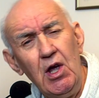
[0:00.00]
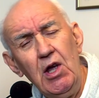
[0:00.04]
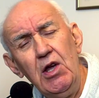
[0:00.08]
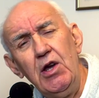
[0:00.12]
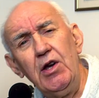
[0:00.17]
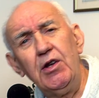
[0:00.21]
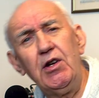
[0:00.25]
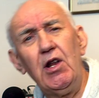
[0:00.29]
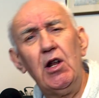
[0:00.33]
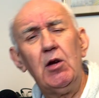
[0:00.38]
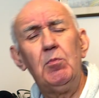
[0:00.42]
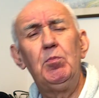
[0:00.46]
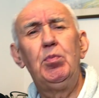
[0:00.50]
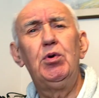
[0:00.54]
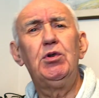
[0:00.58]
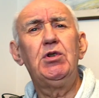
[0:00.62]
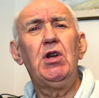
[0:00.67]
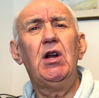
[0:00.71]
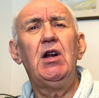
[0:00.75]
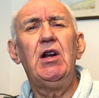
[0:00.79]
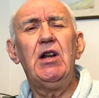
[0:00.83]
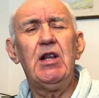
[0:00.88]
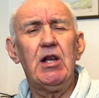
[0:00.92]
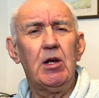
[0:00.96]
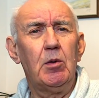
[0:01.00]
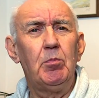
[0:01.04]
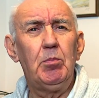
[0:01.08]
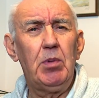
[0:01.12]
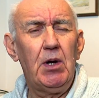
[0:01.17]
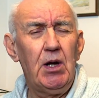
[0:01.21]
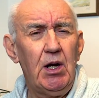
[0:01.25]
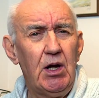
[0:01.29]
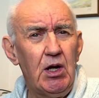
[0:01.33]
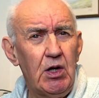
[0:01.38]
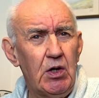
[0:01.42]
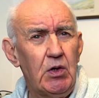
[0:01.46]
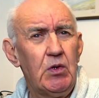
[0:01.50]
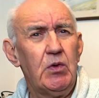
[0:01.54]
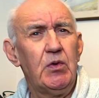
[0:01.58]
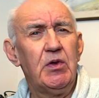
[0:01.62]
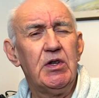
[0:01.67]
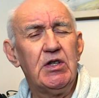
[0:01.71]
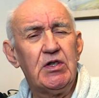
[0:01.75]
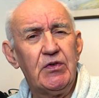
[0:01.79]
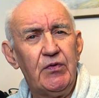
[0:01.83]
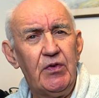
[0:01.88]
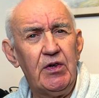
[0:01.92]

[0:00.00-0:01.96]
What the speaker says: And I'll put a link below this